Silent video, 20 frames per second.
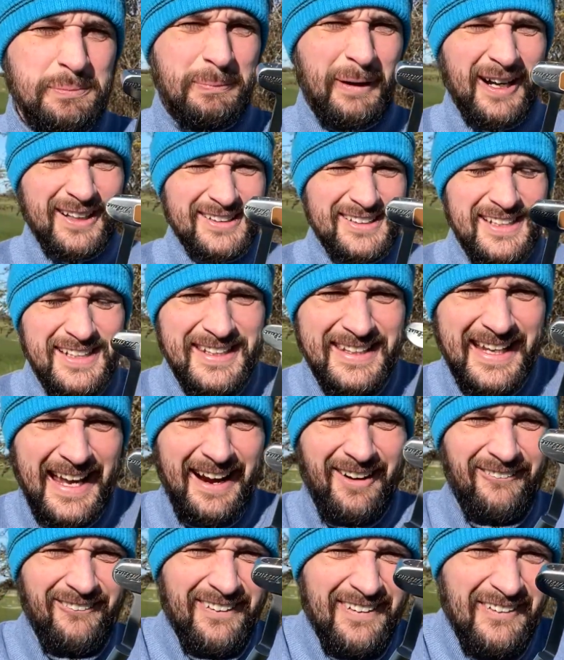putter.
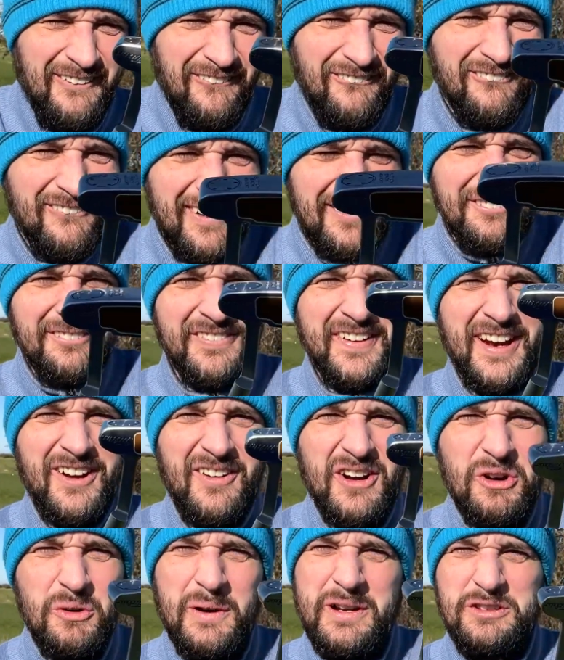Now, one thing
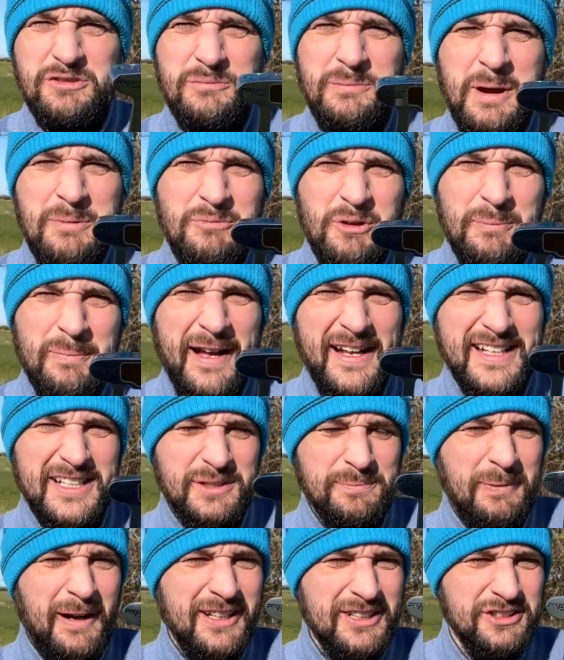I always remember about
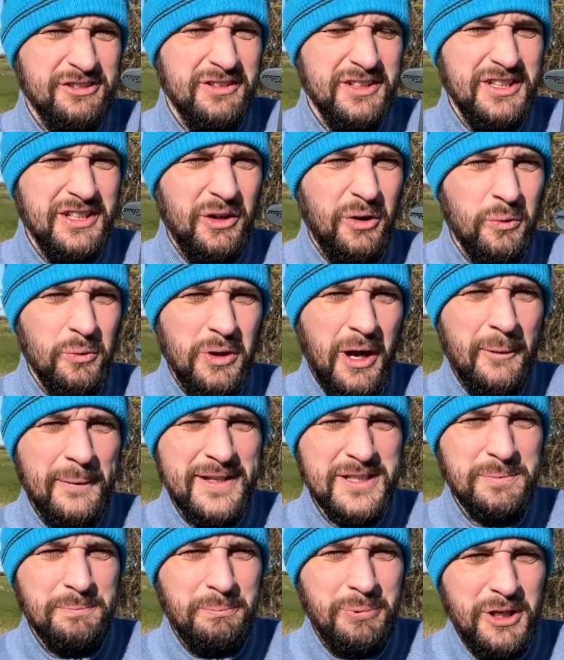this putter, and although
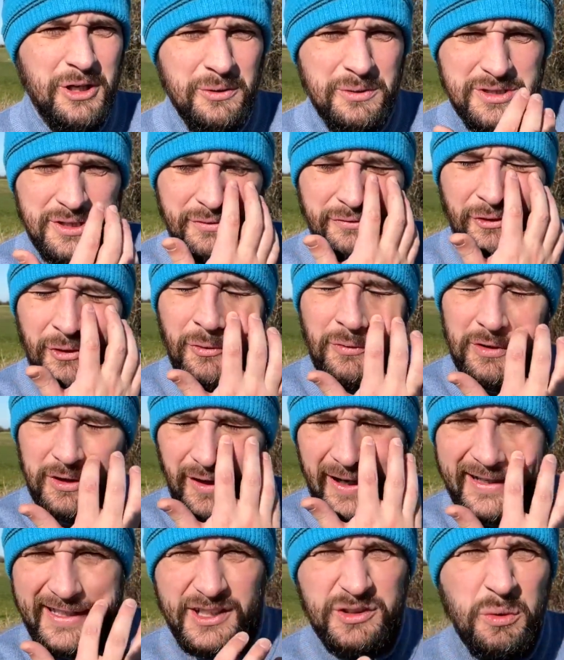it's beautiful,
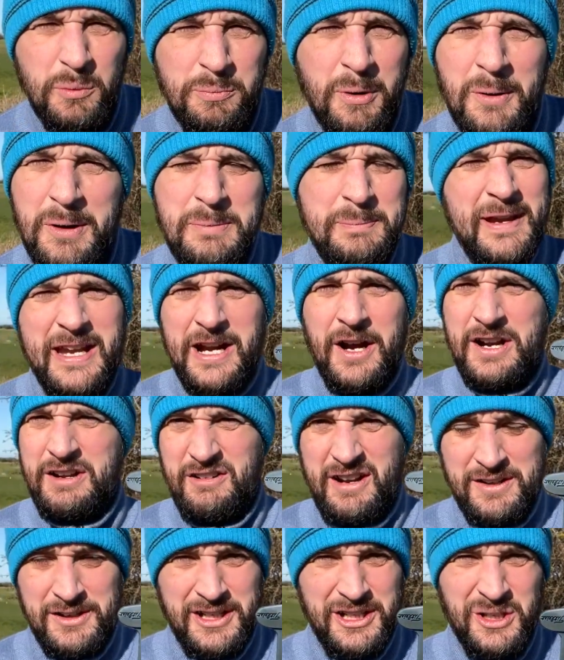like this will probably be the only
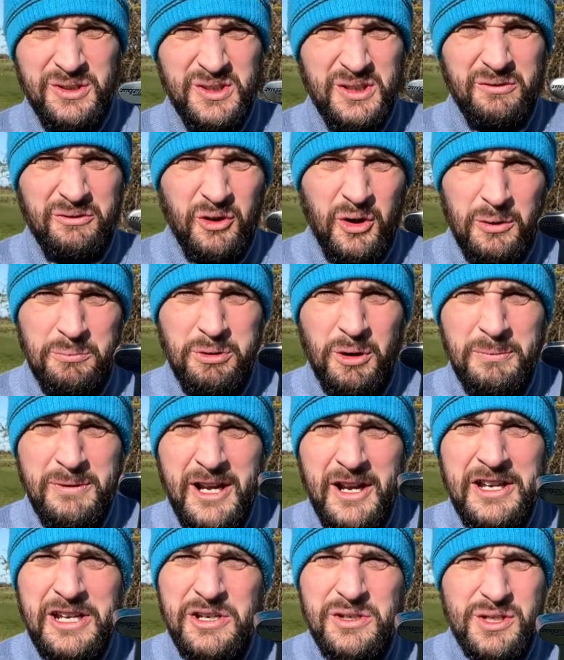round I use it for. I'll probably
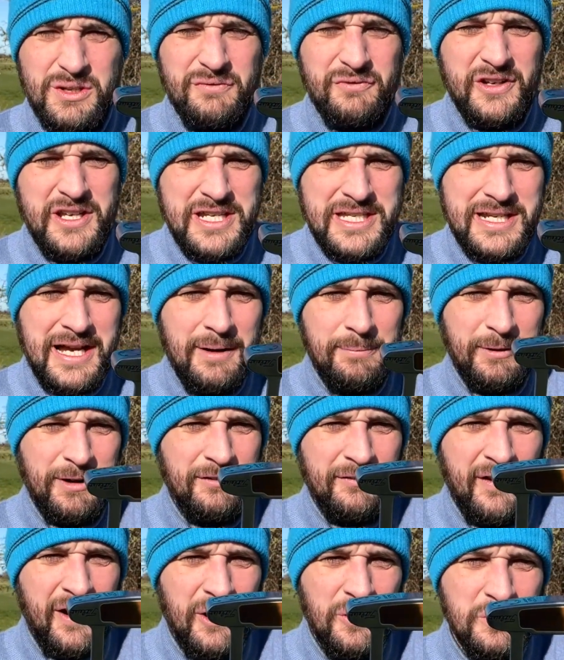only use it for these couple
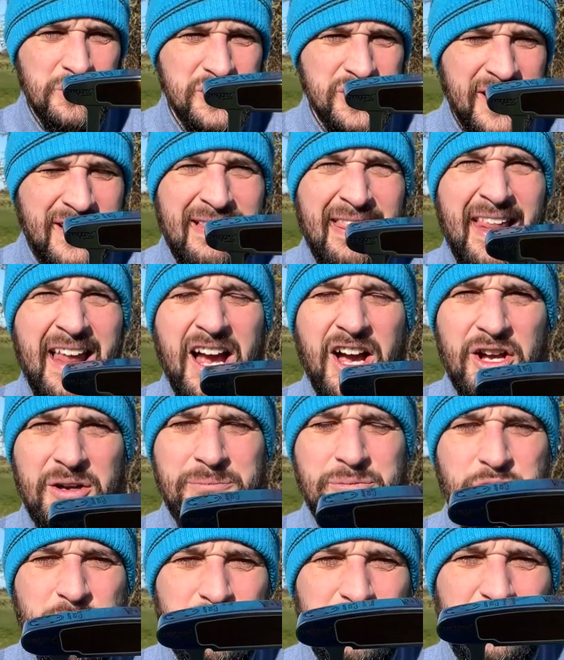of holes,
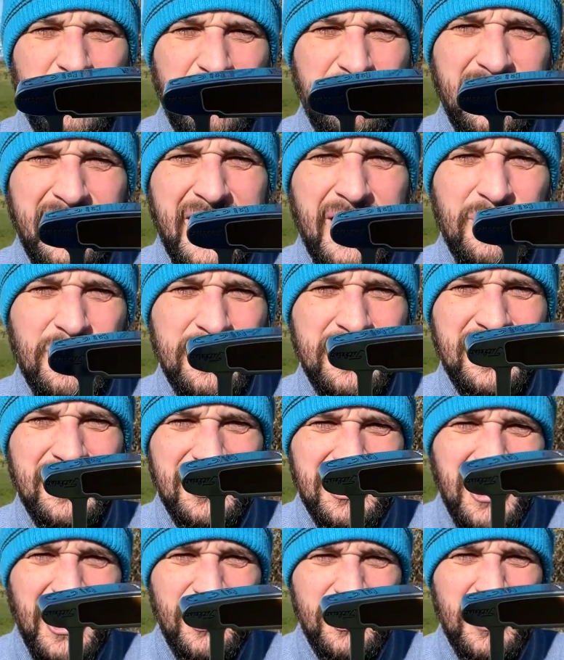just for the video, because it's
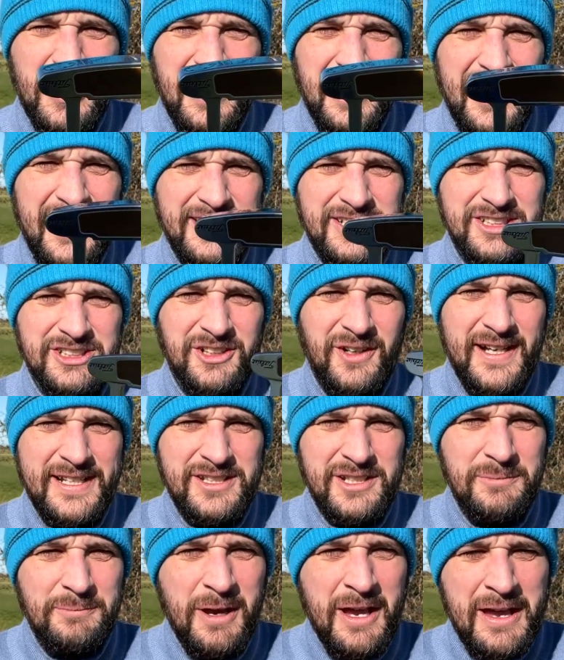such a collector's
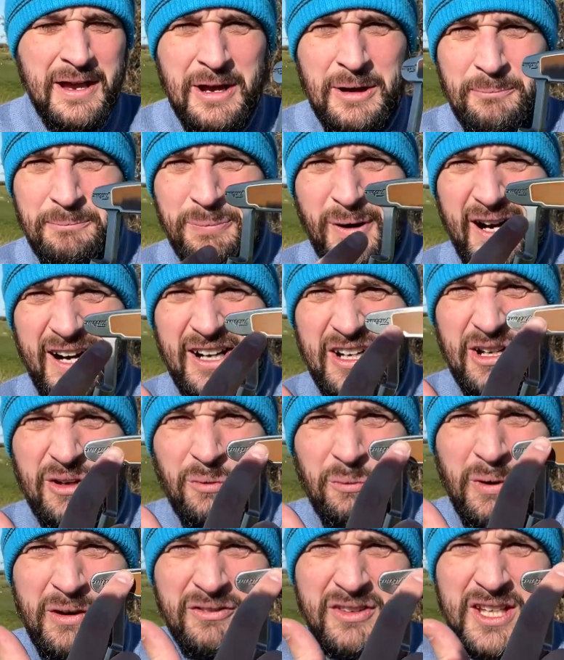item. But
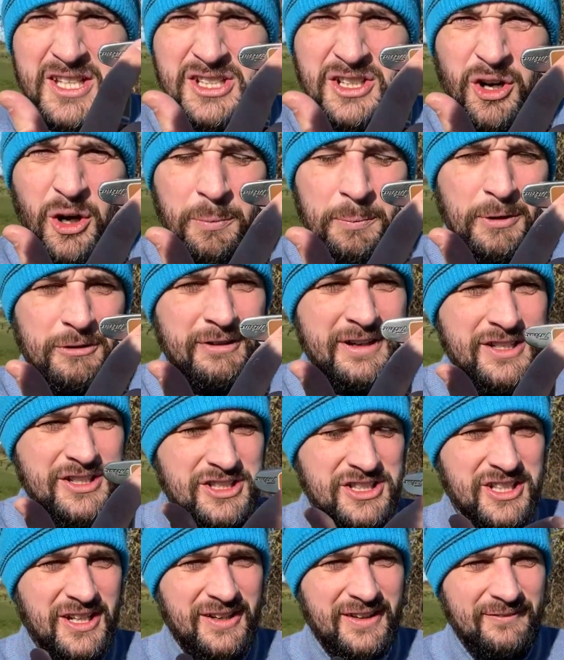with this copper
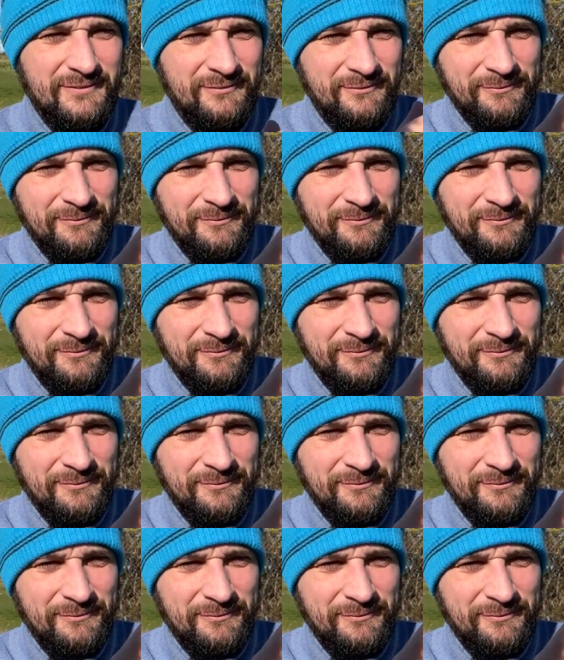insert,